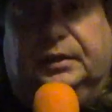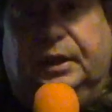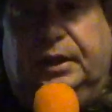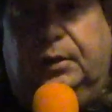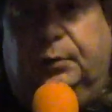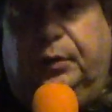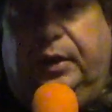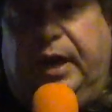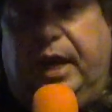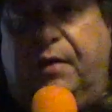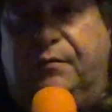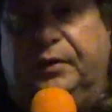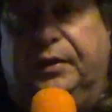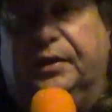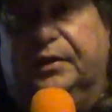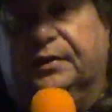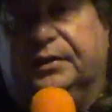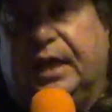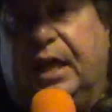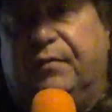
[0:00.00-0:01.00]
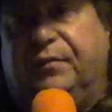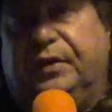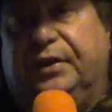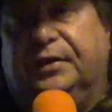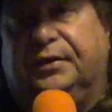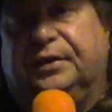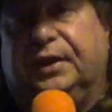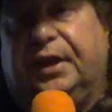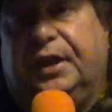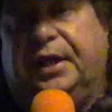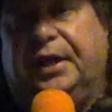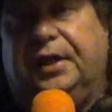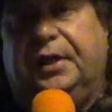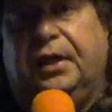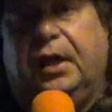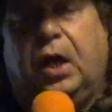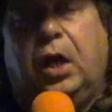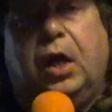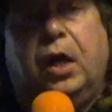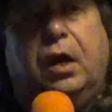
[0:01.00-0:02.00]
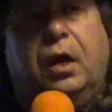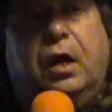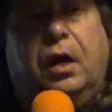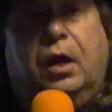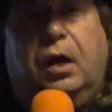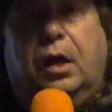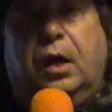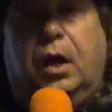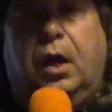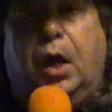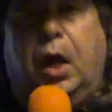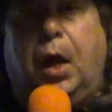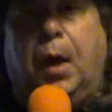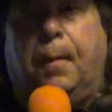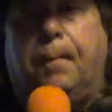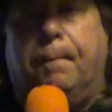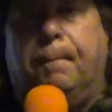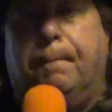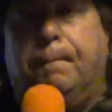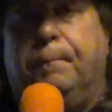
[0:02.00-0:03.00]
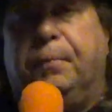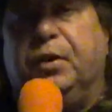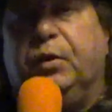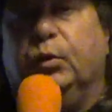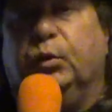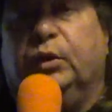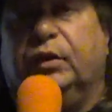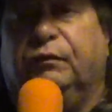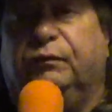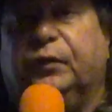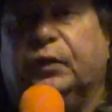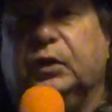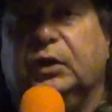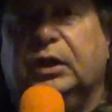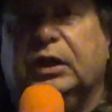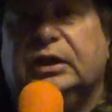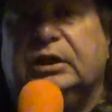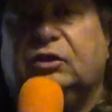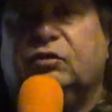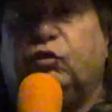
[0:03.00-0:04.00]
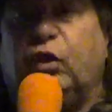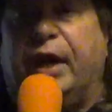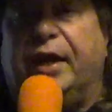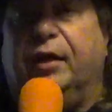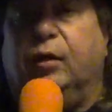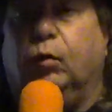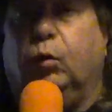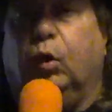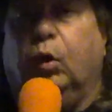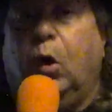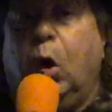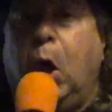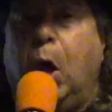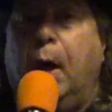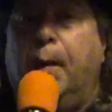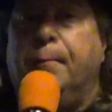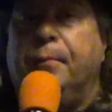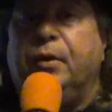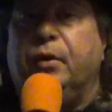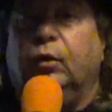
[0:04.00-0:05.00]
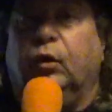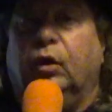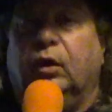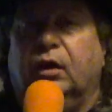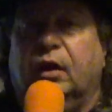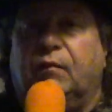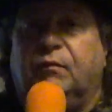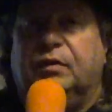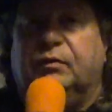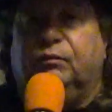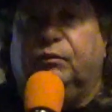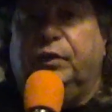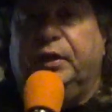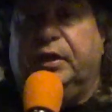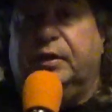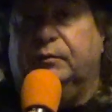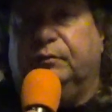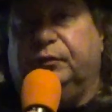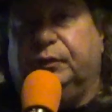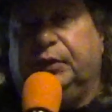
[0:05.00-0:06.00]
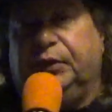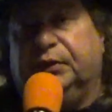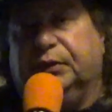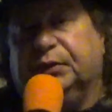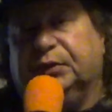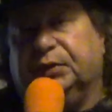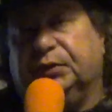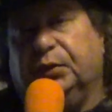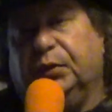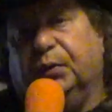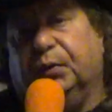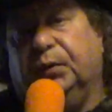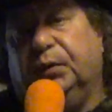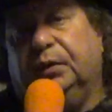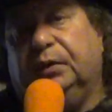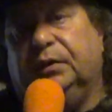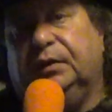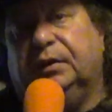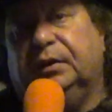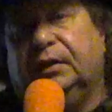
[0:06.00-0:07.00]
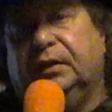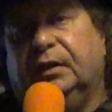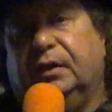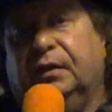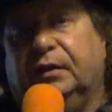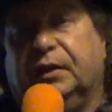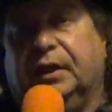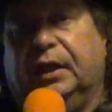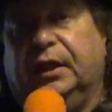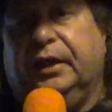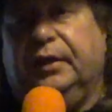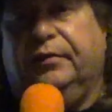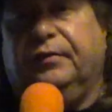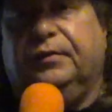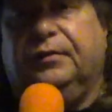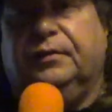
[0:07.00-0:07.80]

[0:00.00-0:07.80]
tell you what heaven is. Heaven is a beautiful, tranquil, pure love and freedom for your soul. Okay?